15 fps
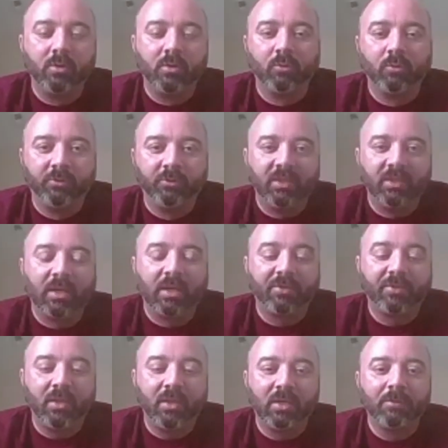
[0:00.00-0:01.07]
a routine kind of
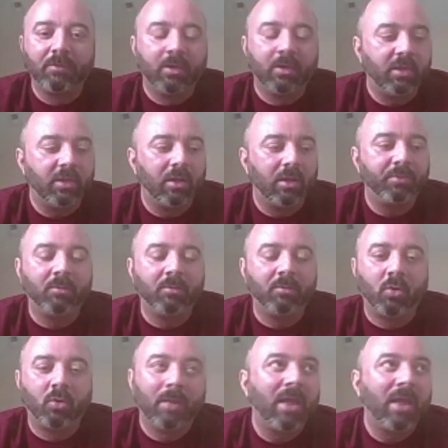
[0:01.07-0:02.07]
thing. And I'm going to get up in the morning.